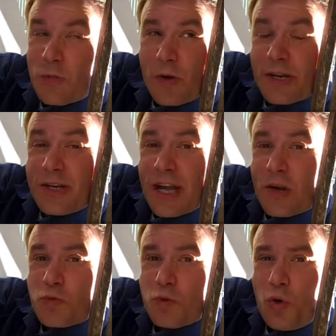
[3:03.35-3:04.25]

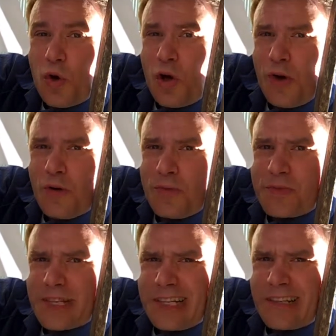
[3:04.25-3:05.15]
rundown rural homes
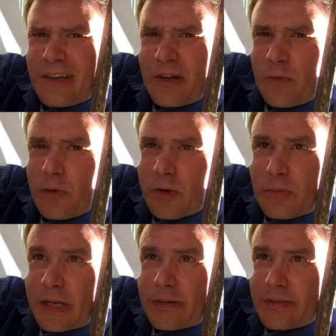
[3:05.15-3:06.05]
that need a lot of work
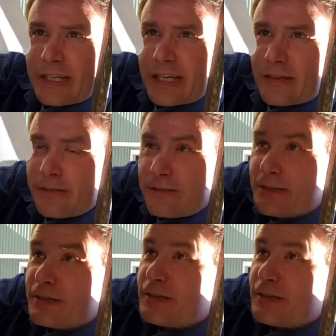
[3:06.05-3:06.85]
but never get it,